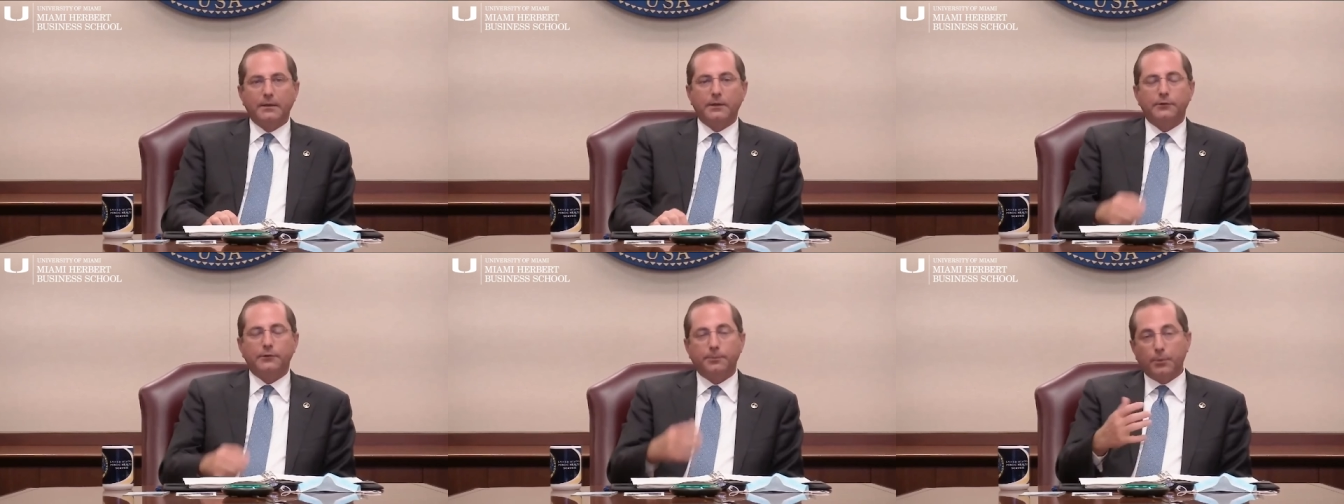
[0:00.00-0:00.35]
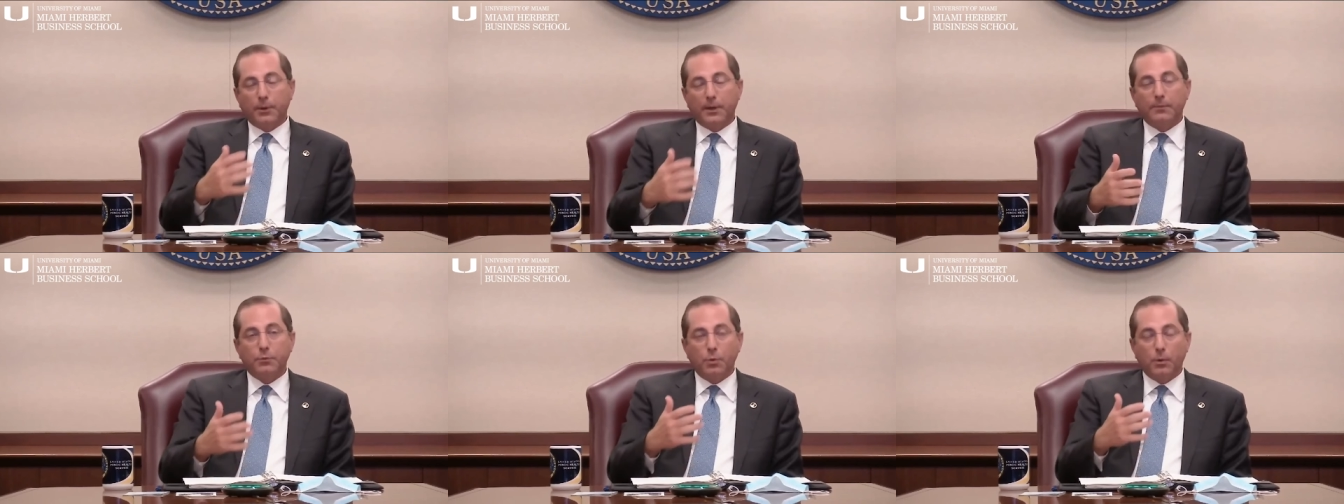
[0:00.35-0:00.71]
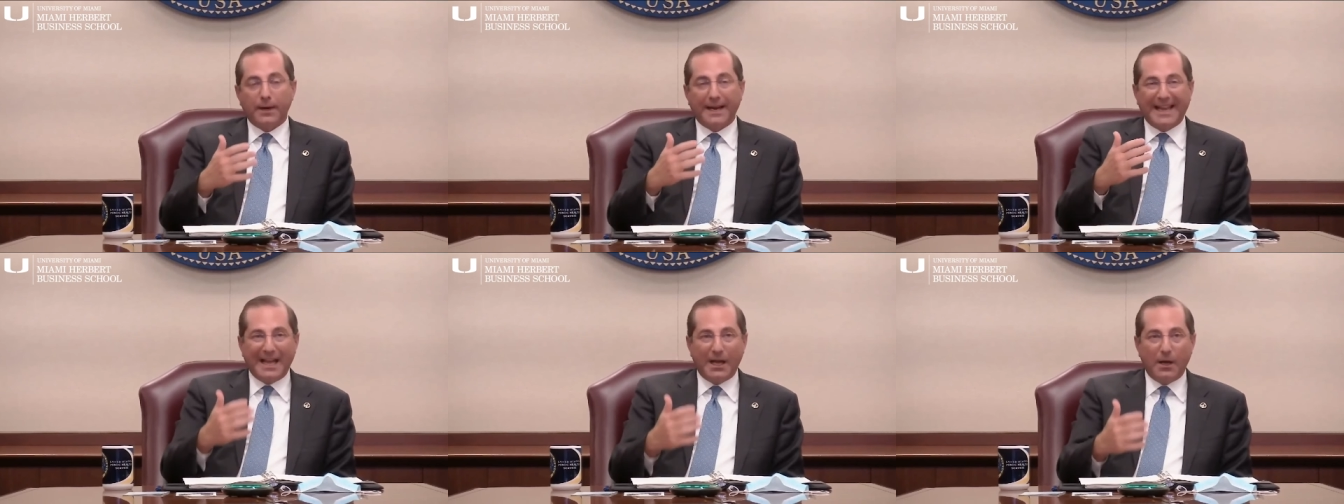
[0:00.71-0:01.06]
the Supreme
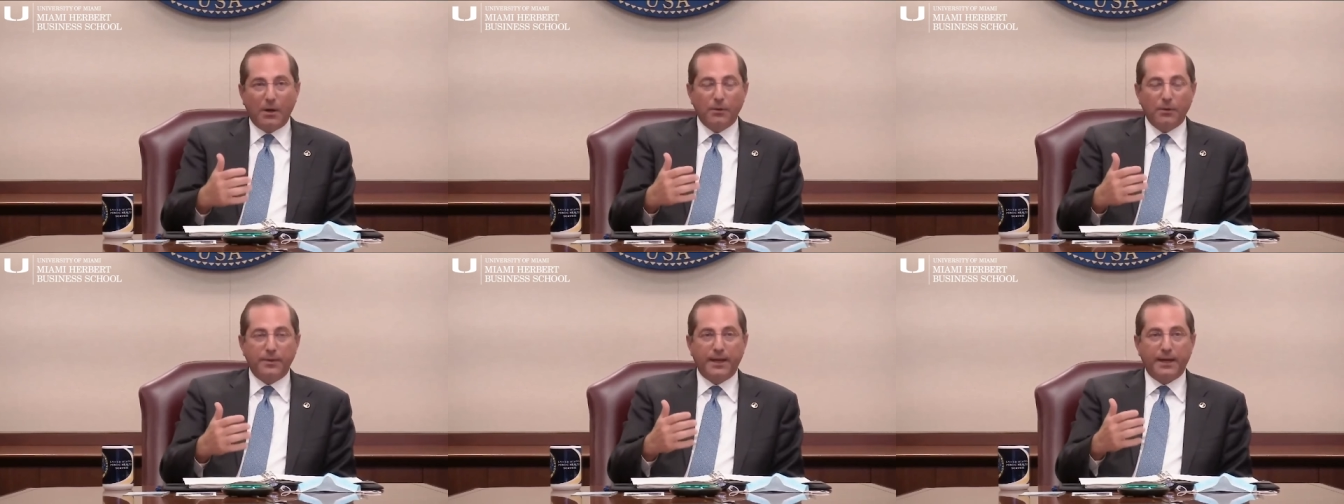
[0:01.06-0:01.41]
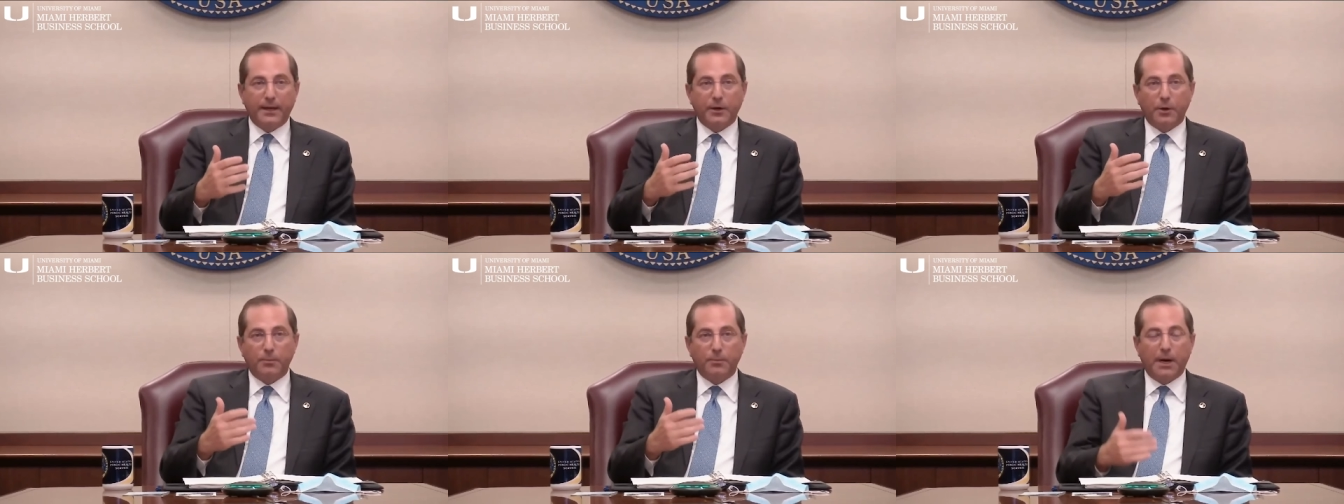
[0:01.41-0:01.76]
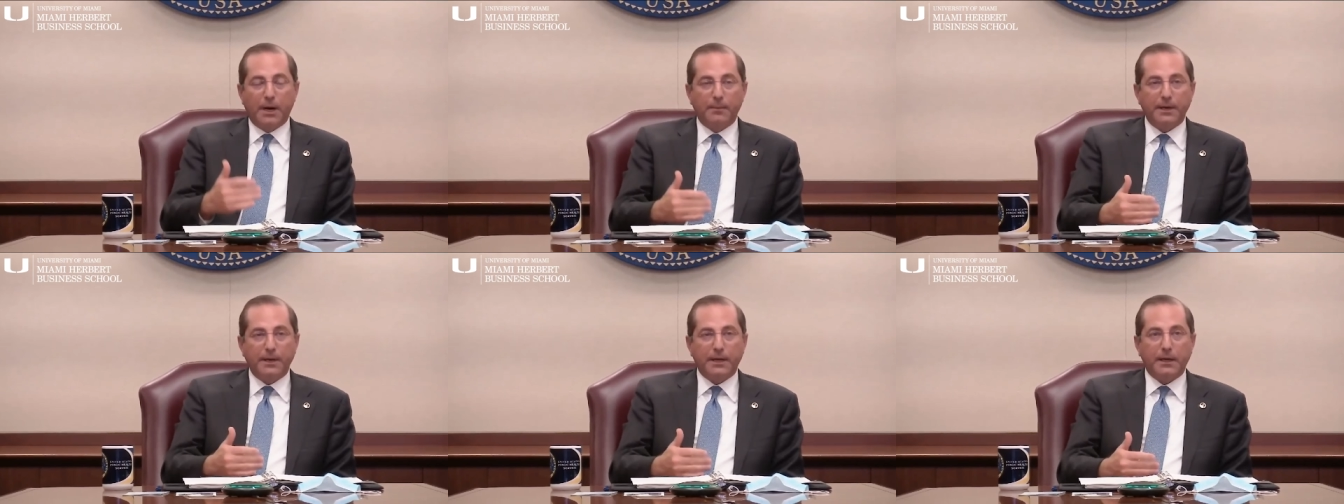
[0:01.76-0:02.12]
Court held that
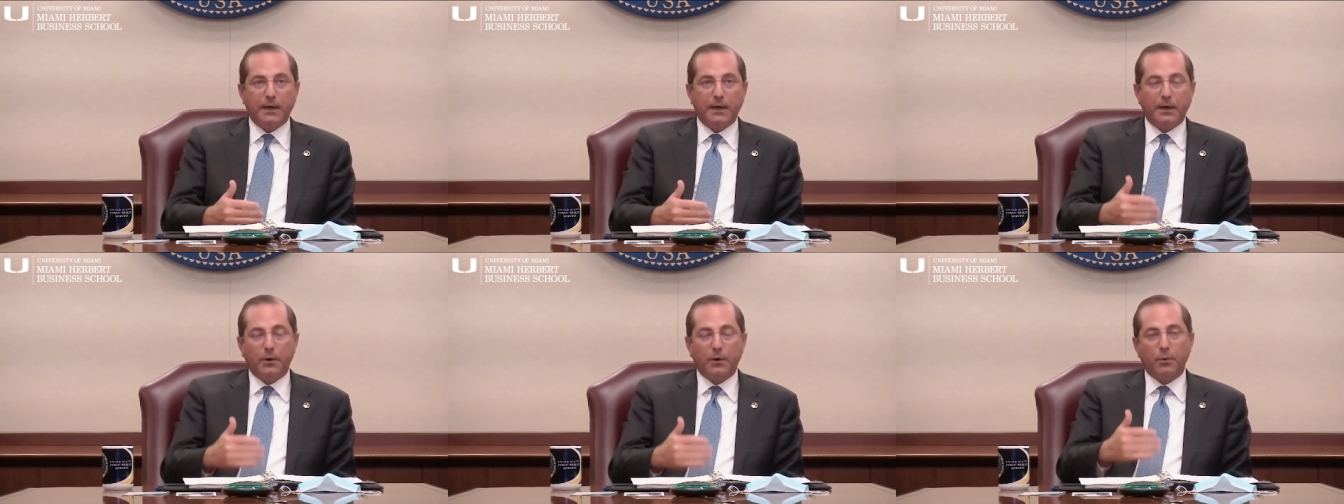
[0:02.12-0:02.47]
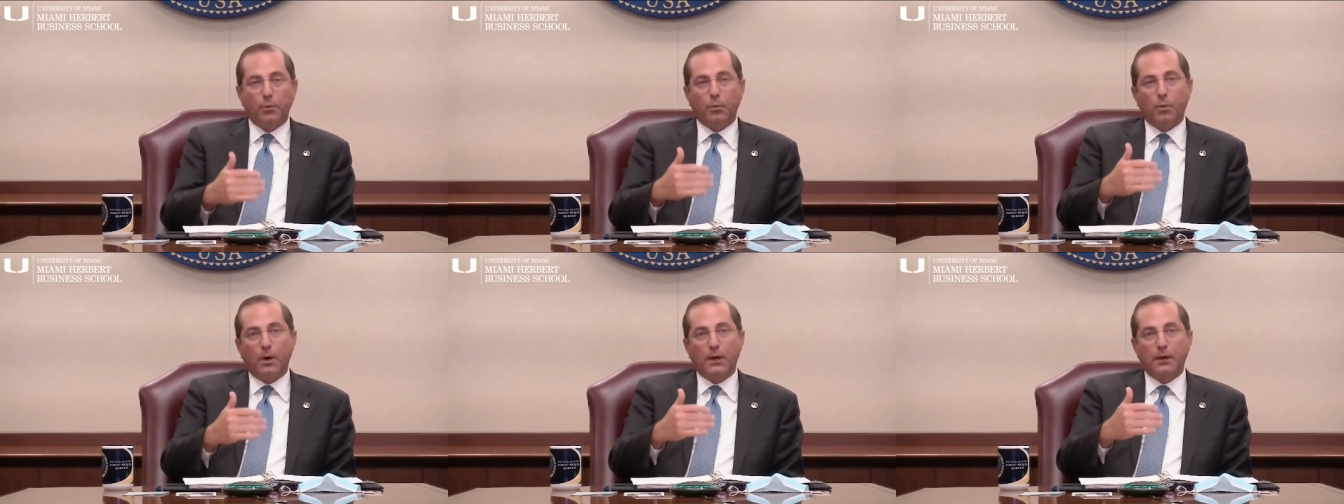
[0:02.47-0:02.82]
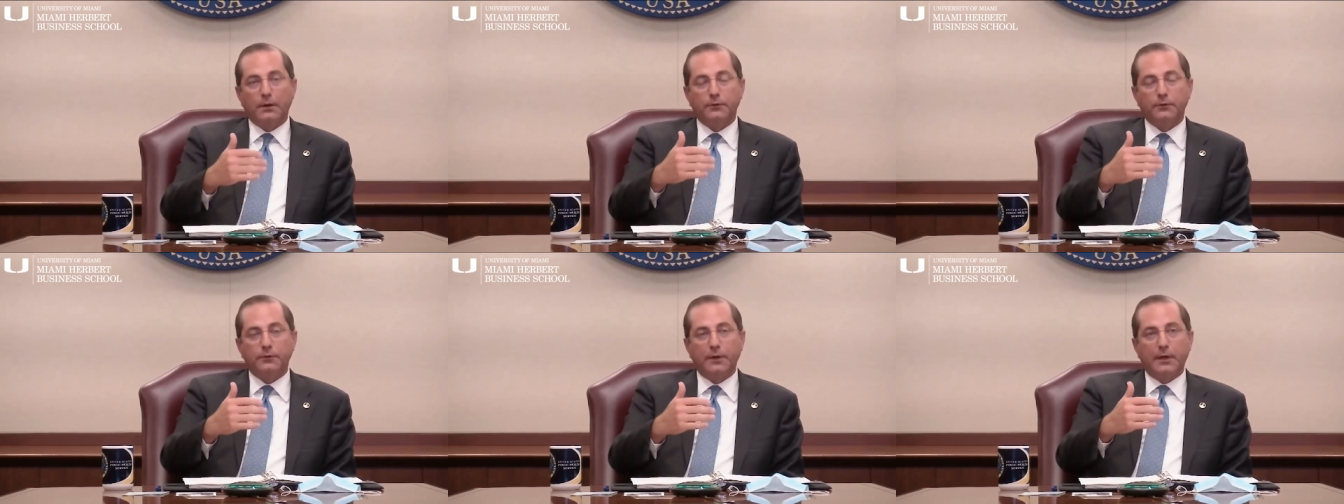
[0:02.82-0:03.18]
Obamacare
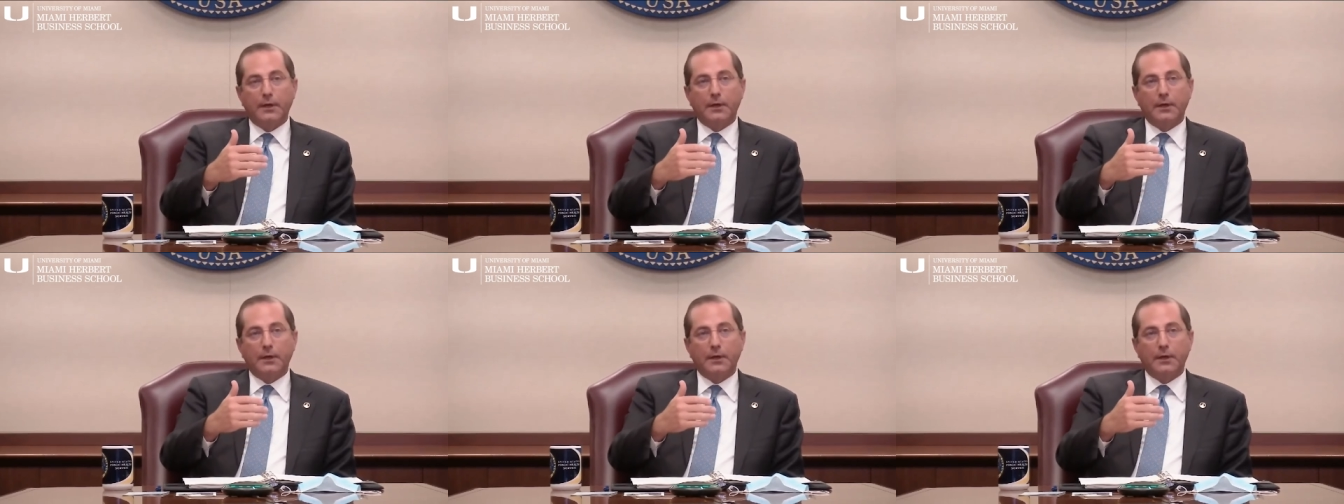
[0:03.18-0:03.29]
was